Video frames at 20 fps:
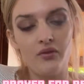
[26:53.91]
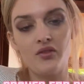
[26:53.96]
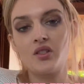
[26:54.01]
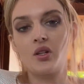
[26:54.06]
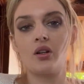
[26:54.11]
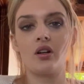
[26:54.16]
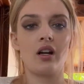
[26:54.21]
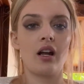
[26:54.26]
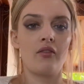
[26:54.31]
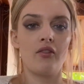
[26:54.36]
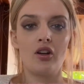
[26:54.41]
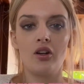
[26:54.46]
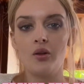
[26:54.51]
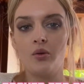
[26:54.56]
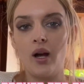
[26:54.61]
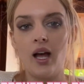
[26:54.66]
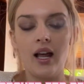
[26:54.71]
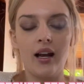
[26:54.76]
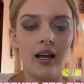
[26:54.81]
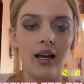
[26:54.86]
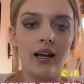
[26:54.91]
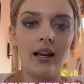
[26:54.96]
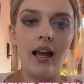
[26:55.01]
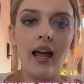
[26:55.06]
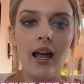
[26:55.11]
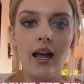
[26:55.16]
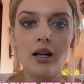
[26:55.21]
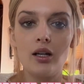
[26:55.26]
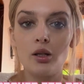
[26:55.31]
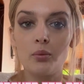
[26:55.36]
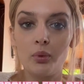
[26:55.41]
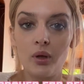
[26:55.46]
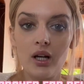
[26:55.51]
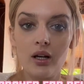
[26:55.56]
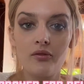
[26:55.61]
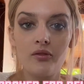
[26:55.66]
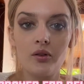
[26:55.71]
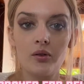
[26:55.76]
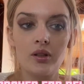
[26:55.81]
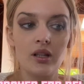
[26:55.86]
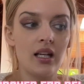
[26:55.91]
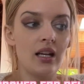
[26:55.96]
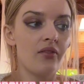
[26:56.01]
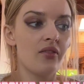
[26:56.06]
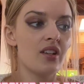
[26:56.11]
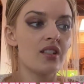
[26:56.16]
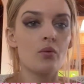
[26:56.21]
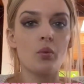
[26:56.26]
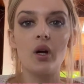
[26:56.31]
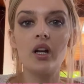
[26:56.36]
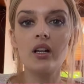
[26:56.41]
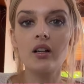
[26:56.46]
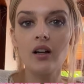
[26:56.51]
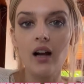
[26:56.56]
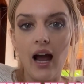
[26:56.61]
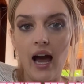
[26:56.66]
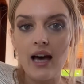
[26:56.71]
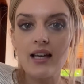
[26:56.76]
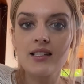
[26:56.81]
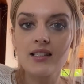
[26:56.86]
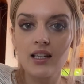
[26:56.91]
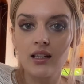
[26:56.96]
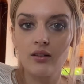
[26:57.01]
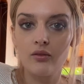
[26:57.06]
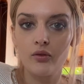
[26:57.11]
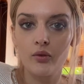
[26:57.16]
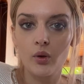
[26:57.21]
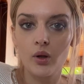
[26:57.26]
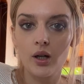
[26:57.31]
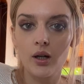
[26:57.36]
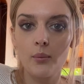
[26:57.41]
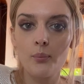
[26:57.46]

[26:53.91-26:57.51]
So you're gonna have a new heading, and your prayer for relief is what you're asking for.